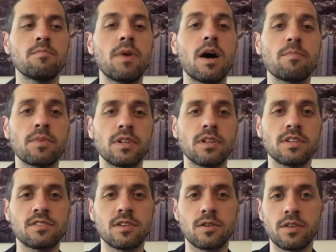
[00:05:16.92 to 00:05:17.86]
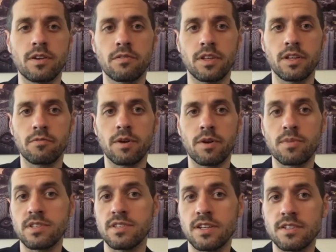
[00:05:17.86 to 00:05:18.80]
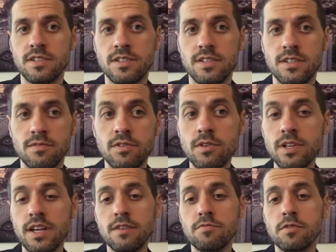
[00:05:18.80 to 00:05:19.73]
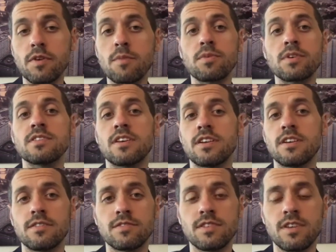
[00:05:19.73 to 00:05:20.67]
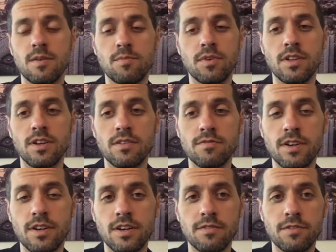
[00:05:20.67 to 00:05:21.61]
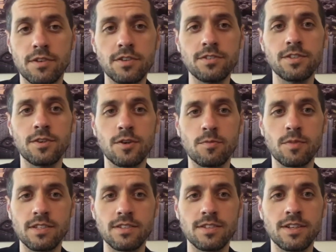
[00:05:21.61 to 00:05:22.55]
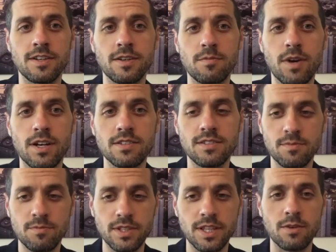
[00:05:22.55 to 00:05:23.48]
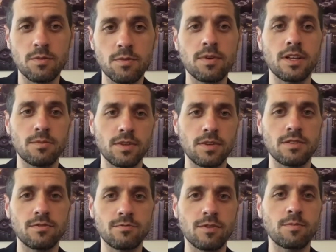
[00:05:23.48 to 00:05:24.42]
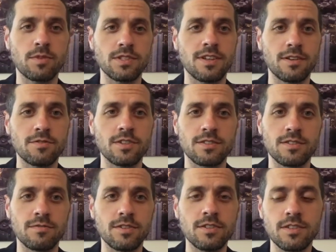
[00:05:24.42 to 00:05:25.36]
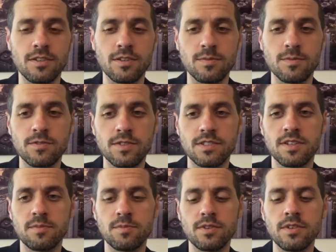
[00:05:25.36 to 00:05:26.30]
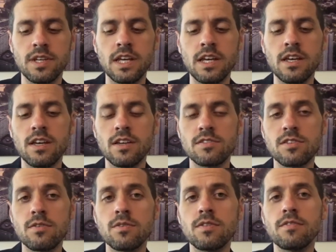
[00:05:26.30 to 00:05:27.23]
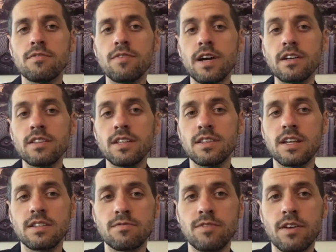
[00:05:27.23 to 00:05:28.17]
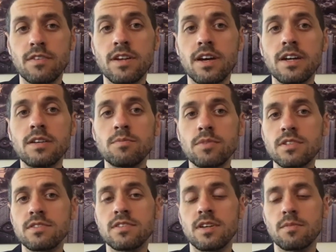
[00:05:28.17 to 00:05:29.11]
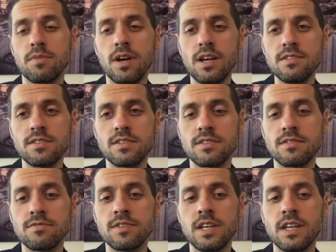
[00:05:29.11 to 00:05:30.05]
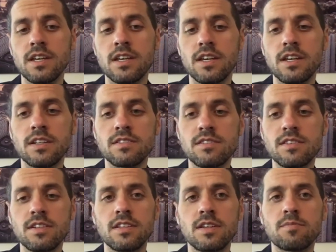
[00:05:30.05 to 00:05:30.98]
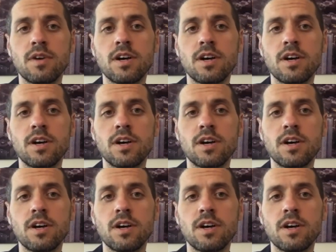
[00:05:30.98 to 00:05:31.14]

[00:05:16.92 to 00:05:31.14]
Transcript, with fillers: populace are they really representative? You can have a representative sample of a, of a nursing home resident in Boston, but that will probably be representative just of nursing homes, for example. So the fact that that found 9% positive in a city like